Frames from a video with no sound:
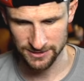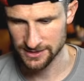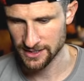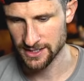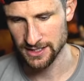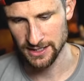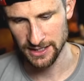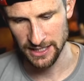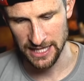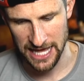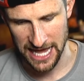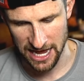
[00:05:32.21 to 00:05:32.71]
to
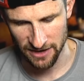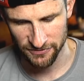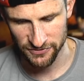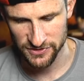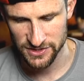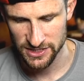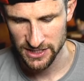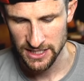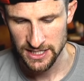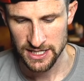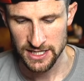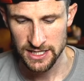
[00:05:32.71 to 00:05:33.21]
the
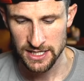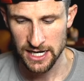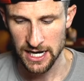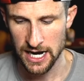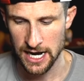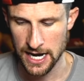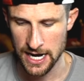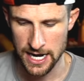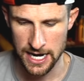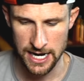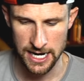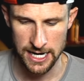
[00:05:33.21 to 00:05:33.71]
left.
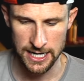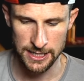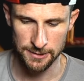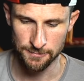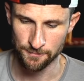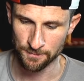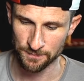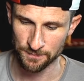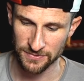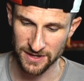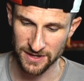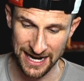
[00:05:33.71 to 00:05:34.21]

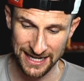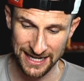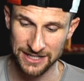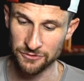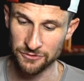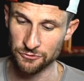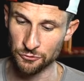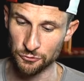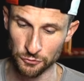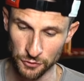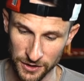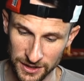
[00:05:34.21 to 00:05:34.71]
I
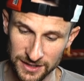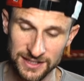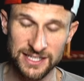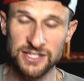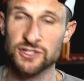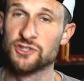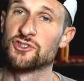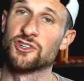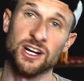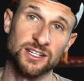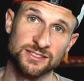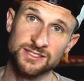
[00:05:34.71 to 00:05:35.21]
can really
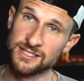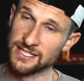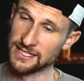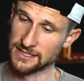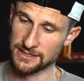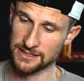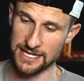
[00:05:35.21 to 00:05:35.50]
trust it.